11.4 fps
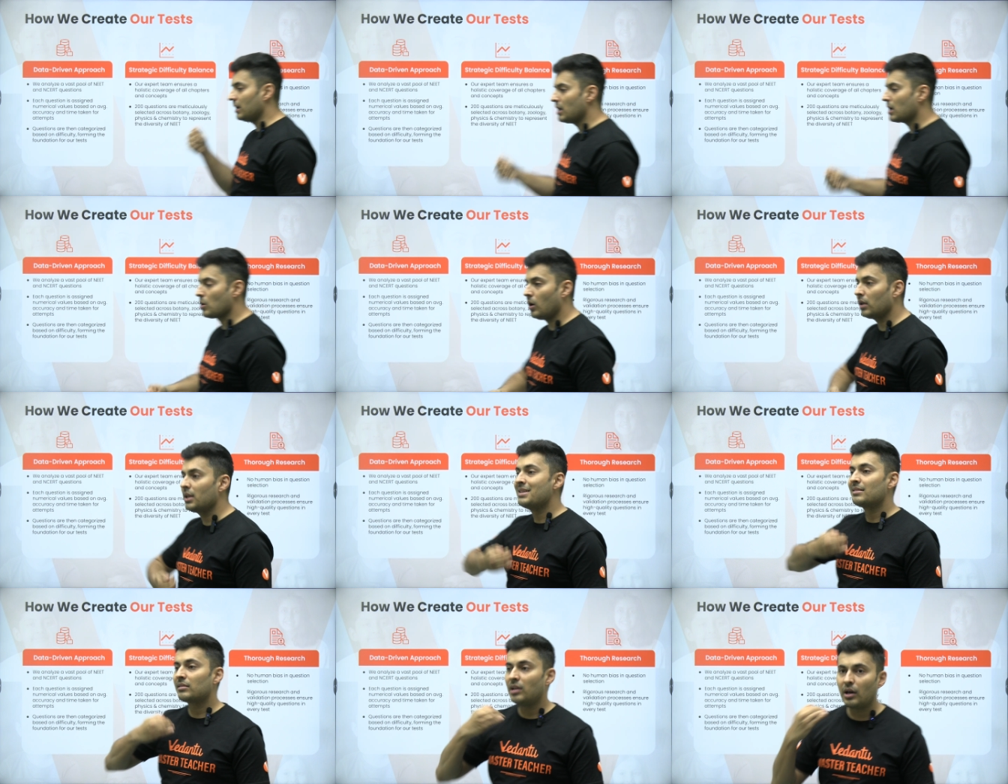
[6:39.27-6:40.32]
undergone
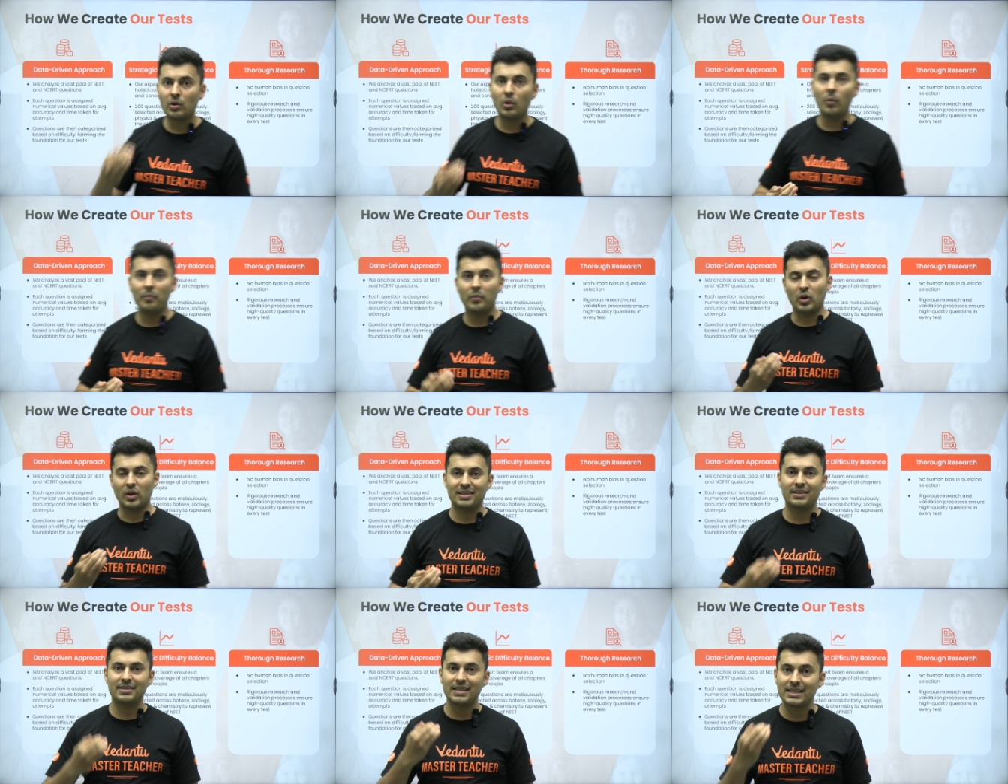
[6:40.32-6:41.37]
thorough
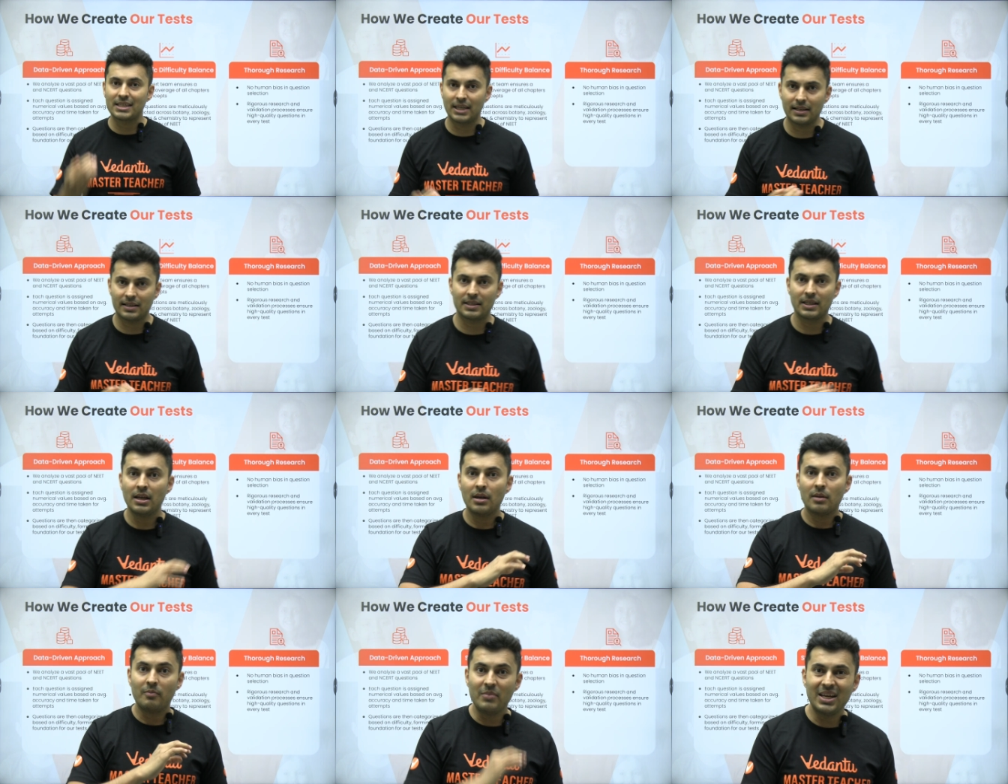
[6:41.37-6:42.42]
processing checks
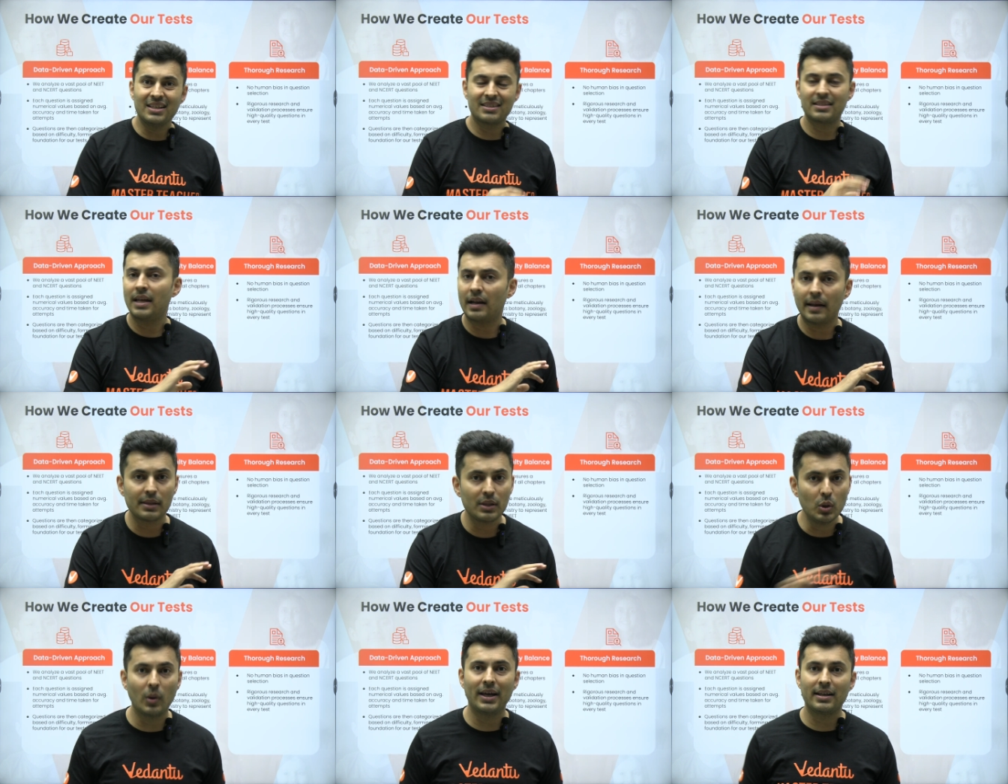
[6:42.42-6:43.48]
means there are
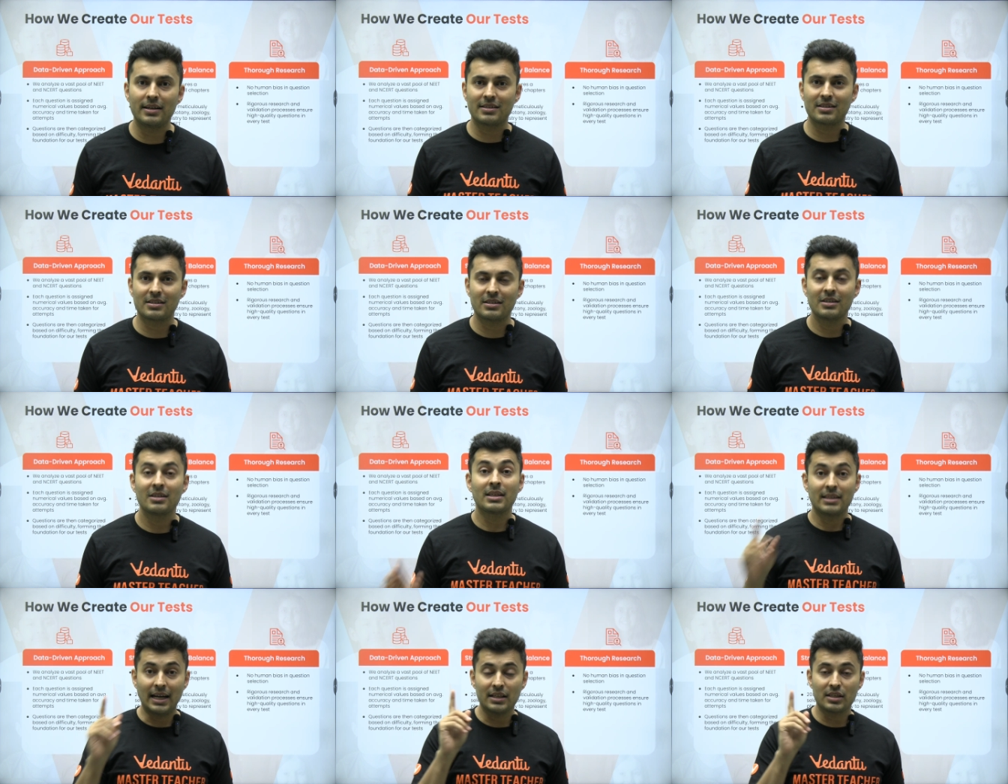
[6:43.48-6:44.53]
no errors.
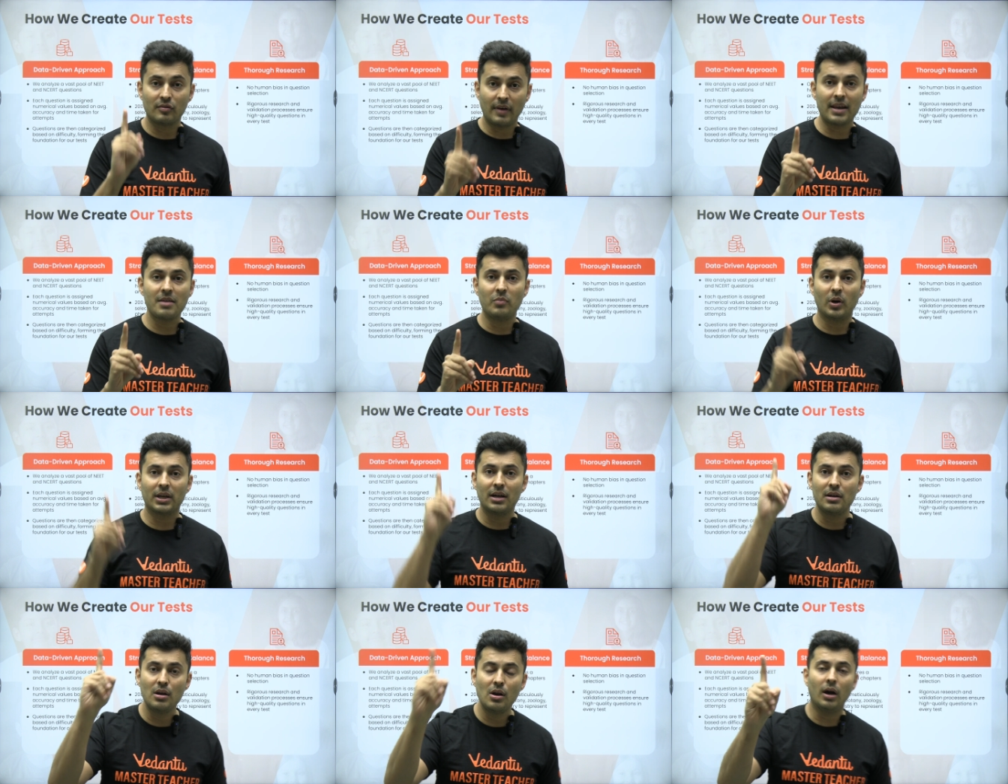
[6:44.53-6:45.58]
That is very important.
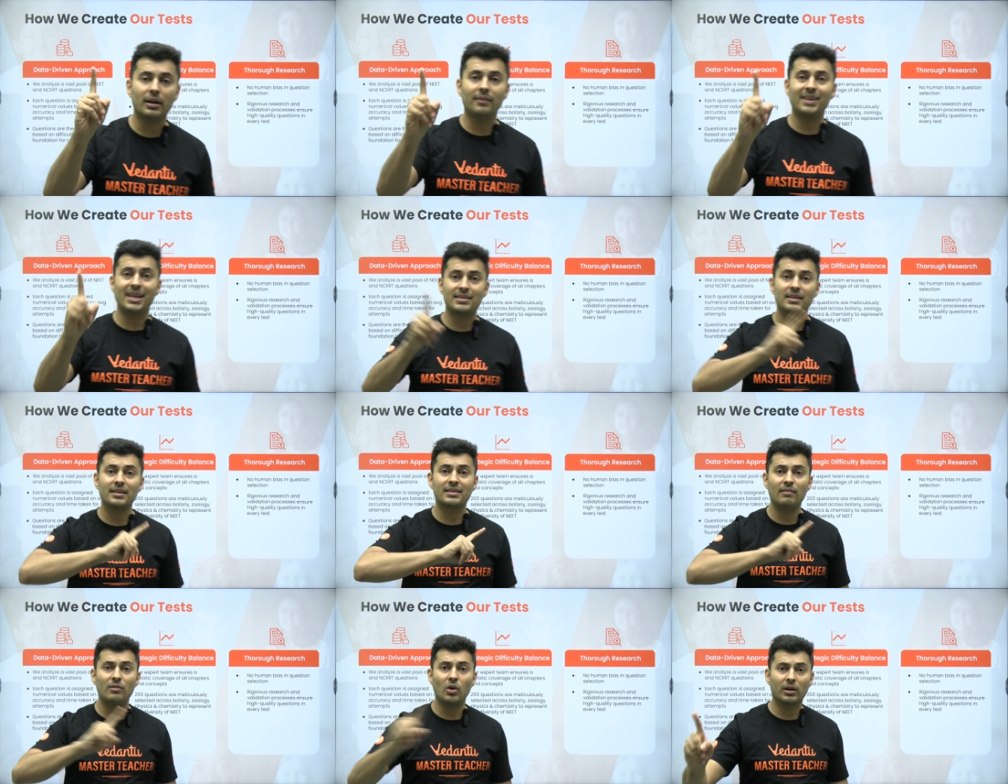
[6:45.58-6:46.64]
A lot of test series
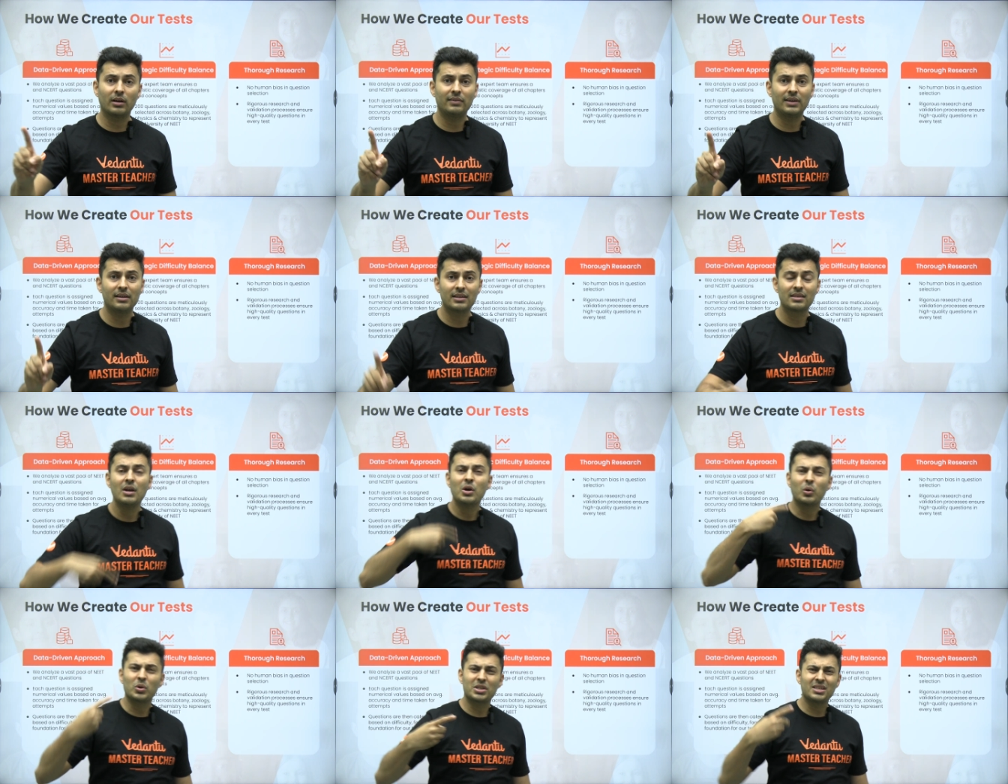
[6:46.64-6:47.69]
have a lot of errors.
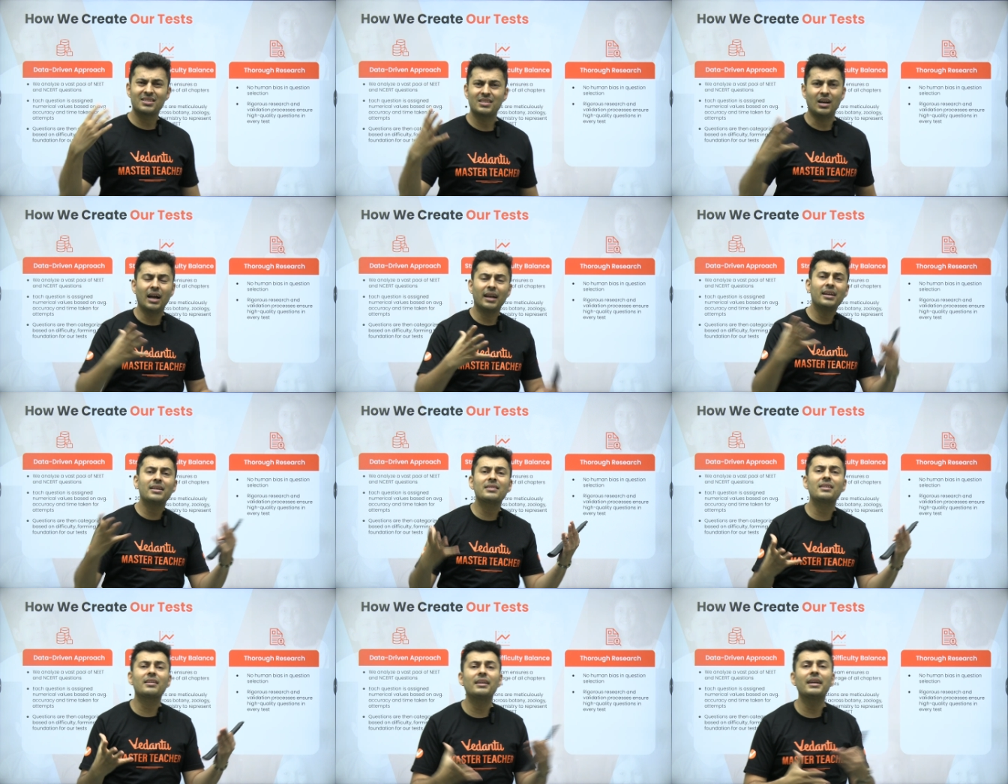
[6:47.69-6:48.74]
Questions
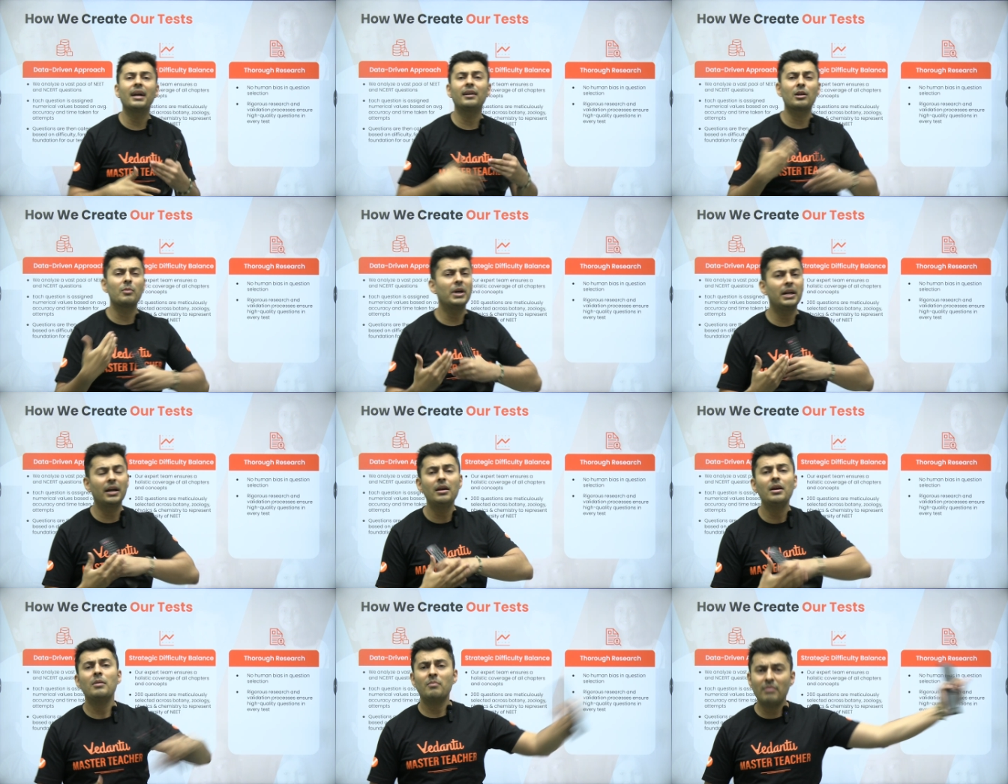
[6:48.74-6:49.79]
unnecessarily get repeated
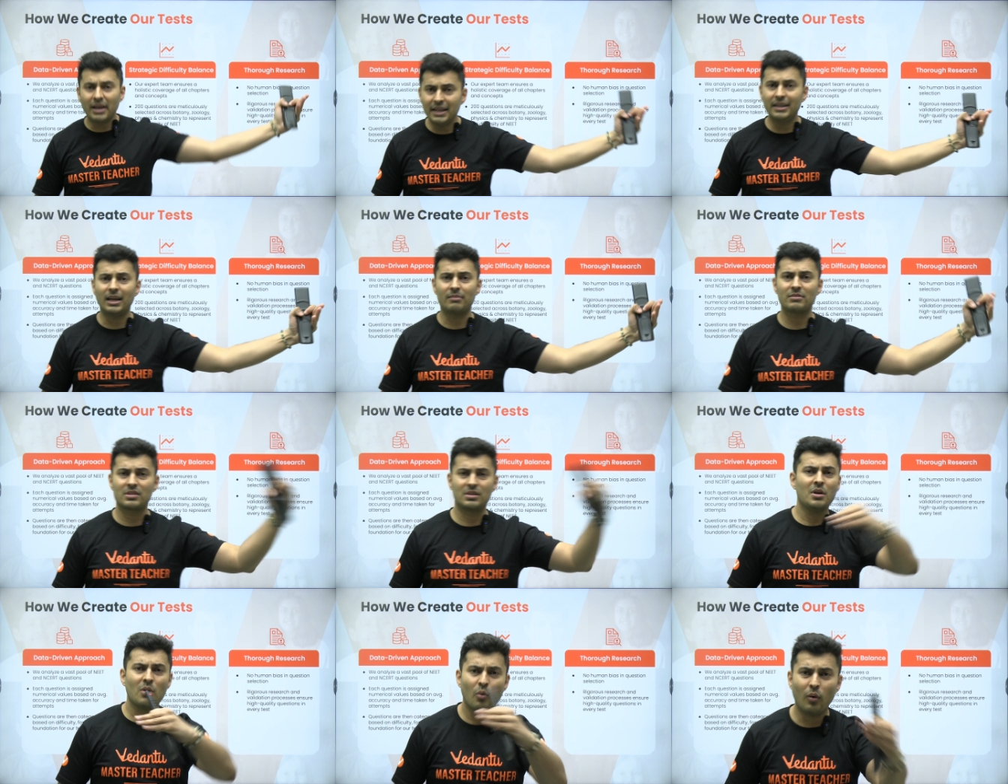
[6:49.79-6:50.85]
many times.
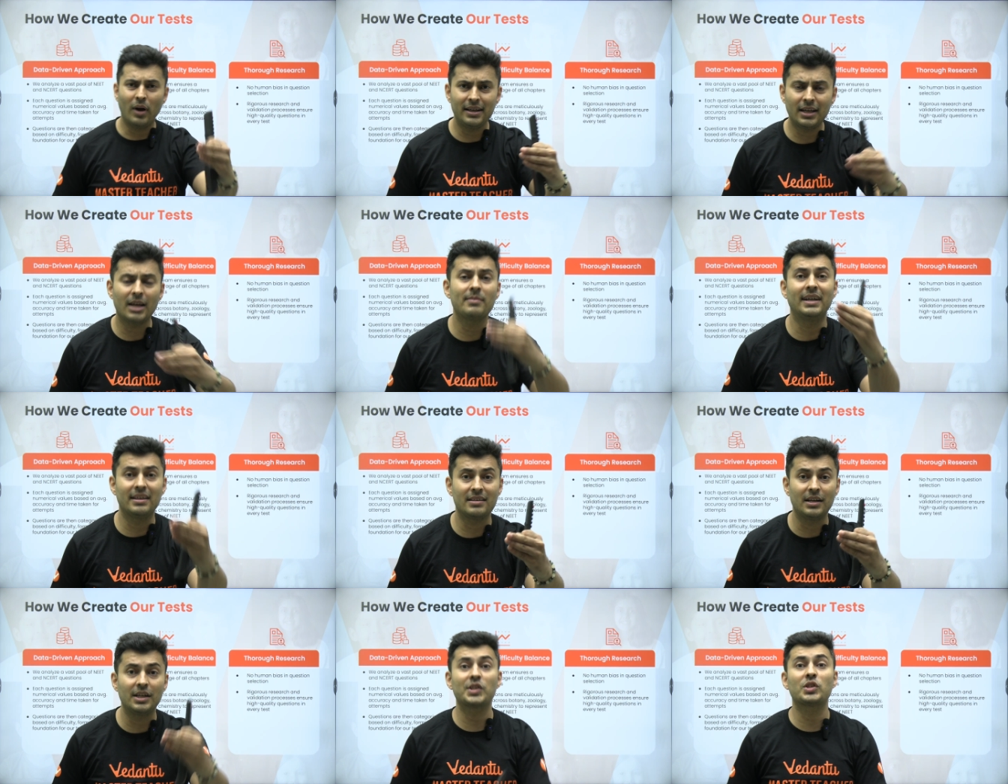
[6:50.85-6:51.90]
One time it is
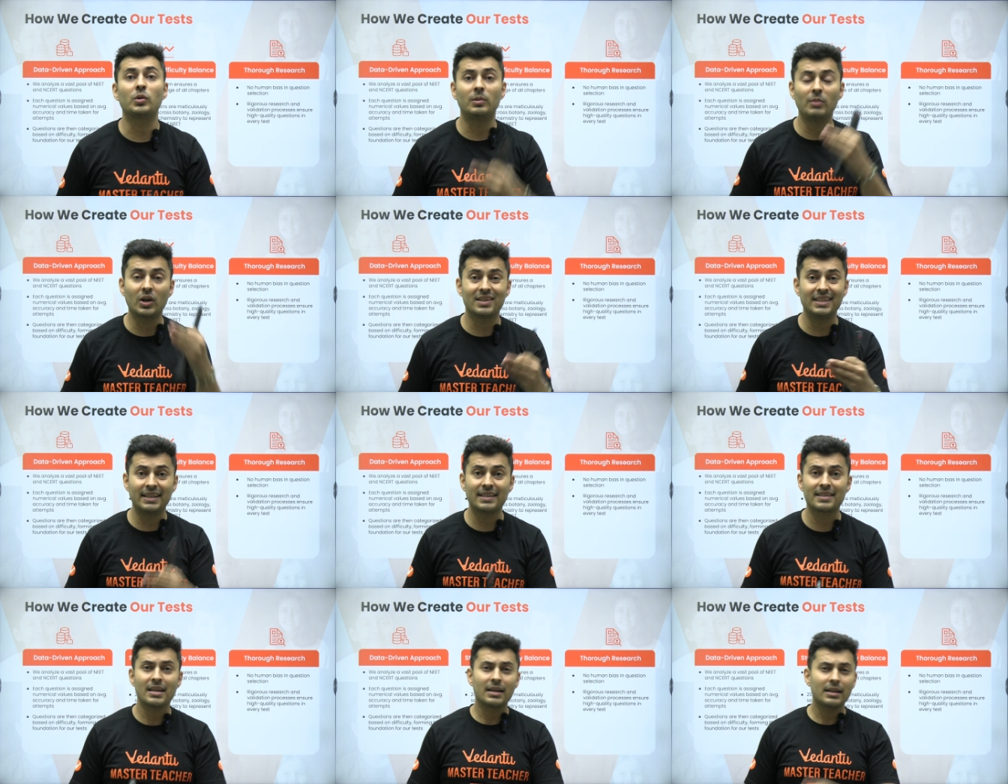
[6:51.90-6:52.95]
understood because it is